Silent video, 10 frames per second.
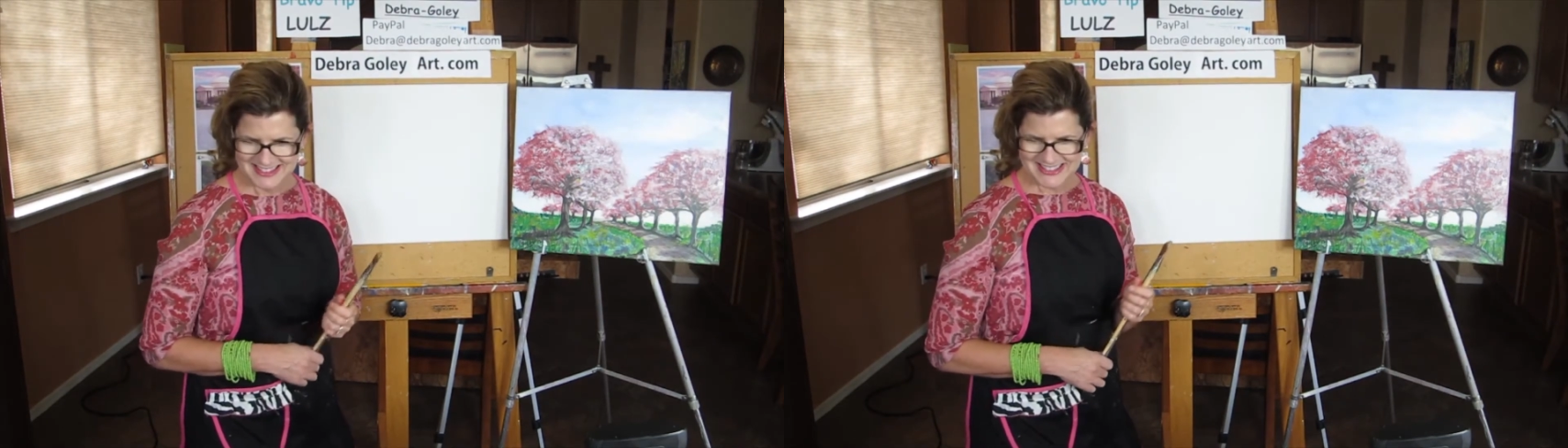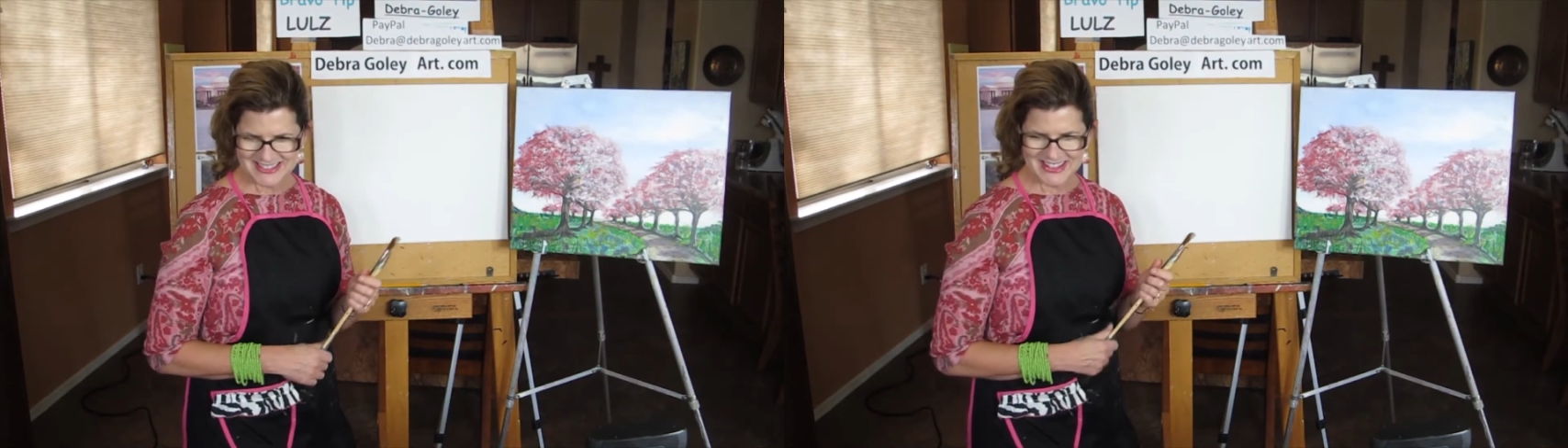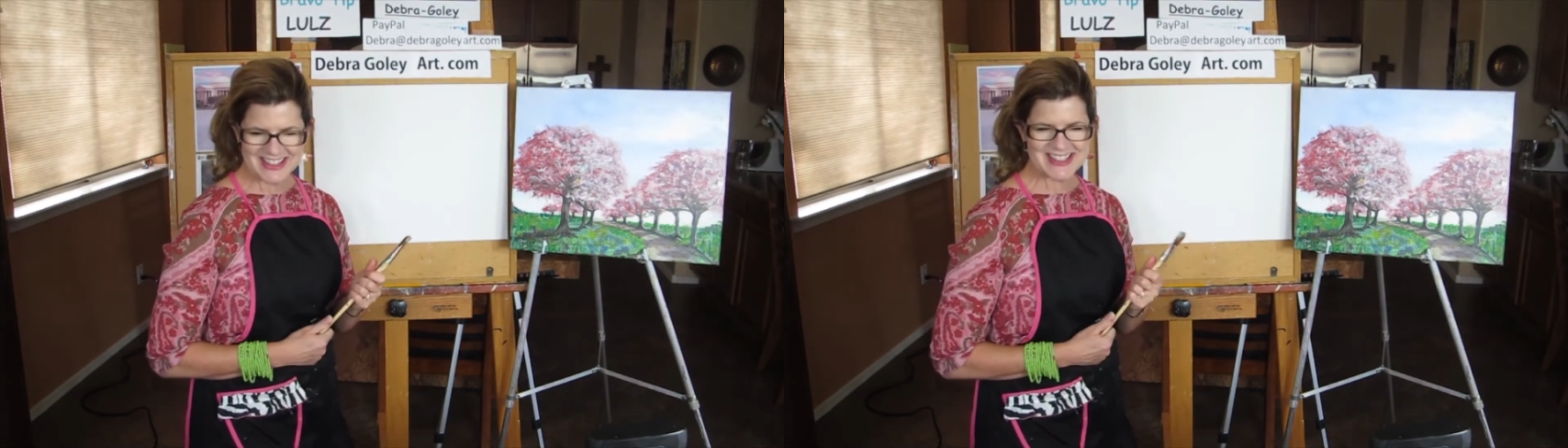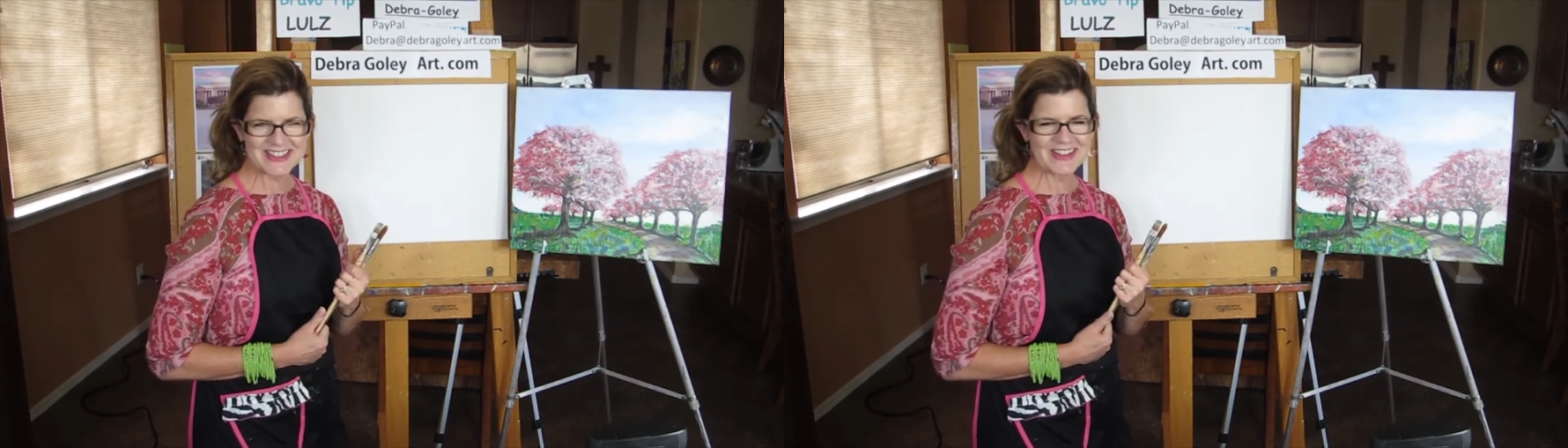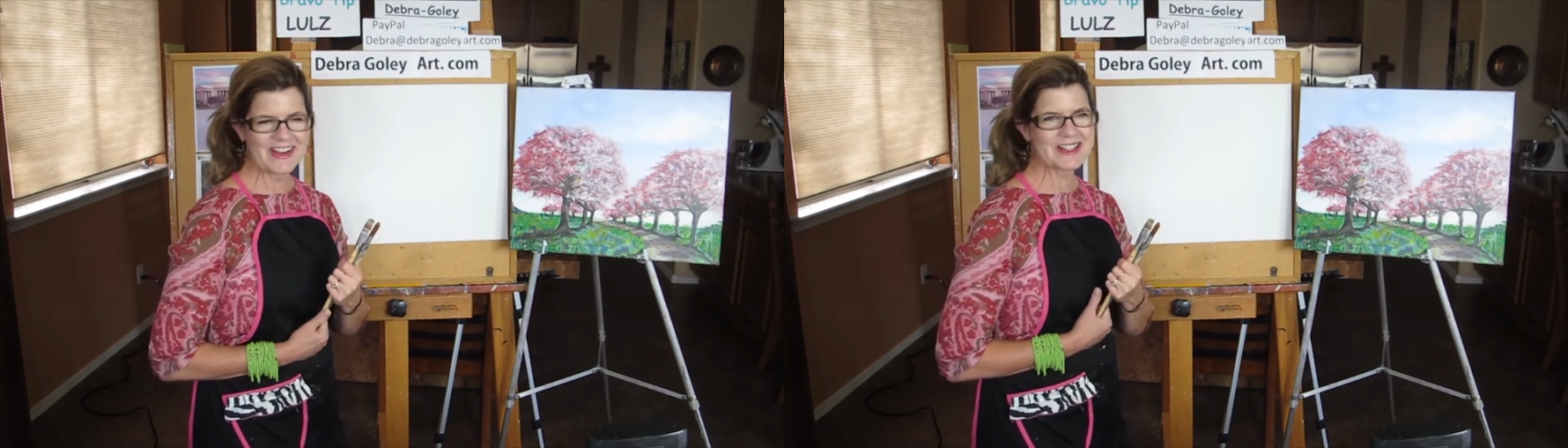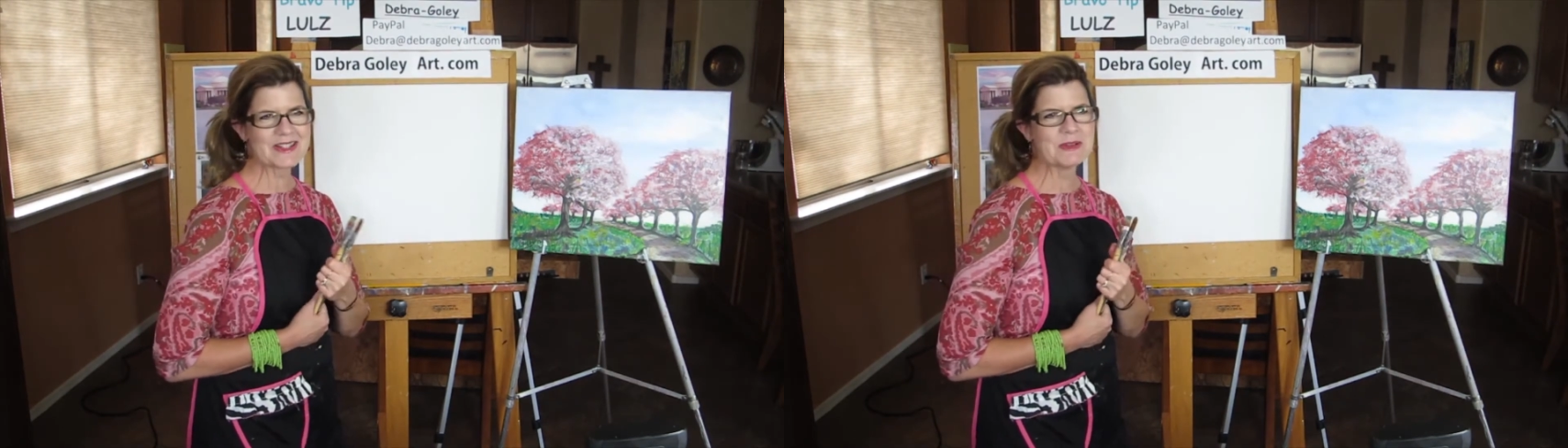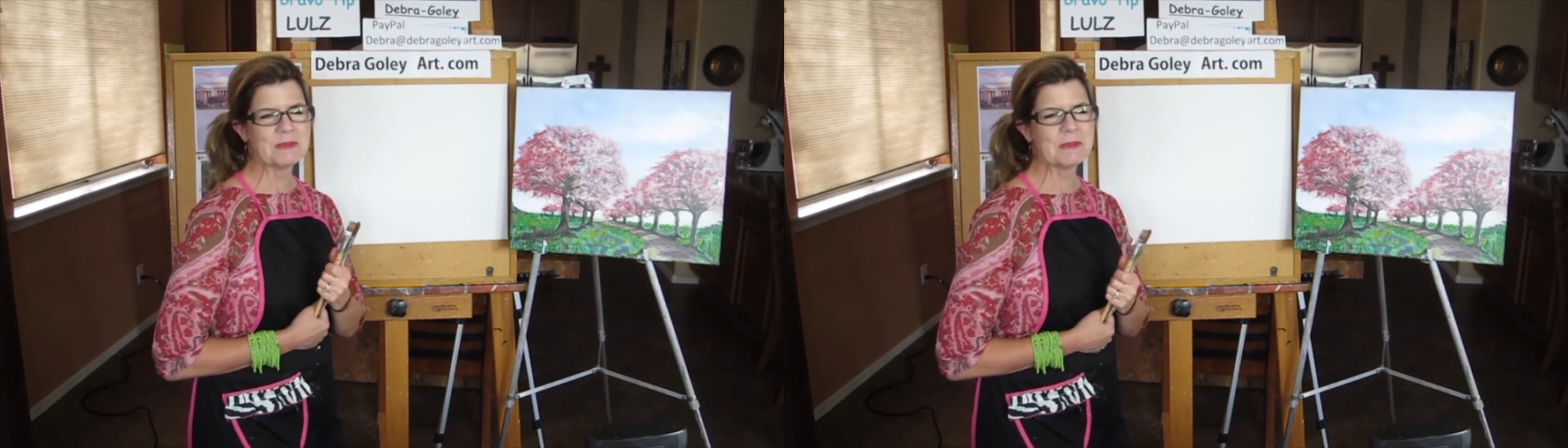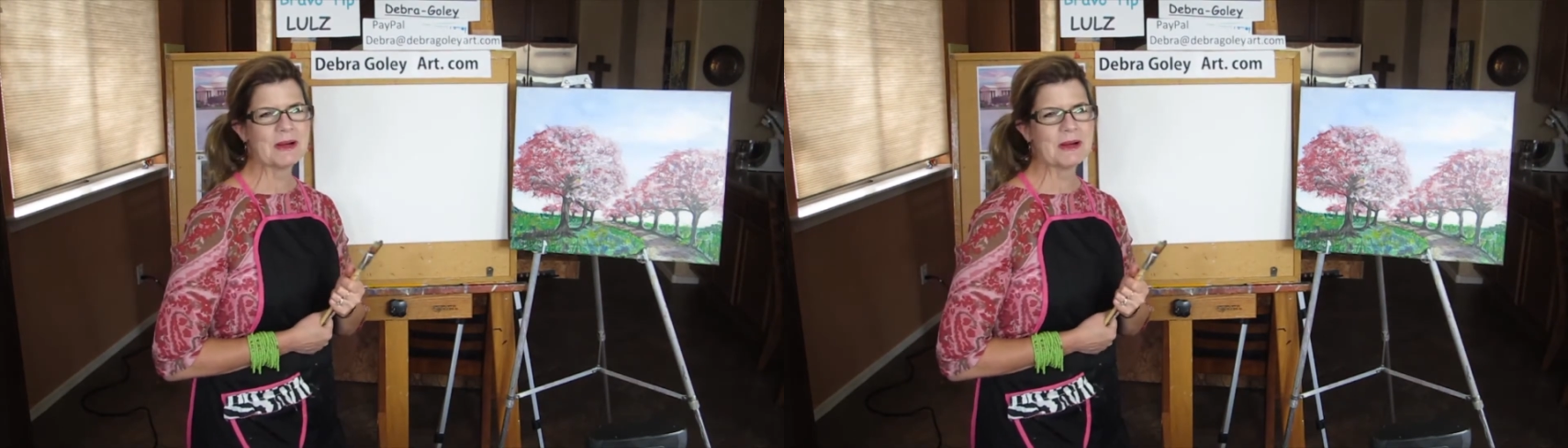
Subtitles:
You guys look awesome.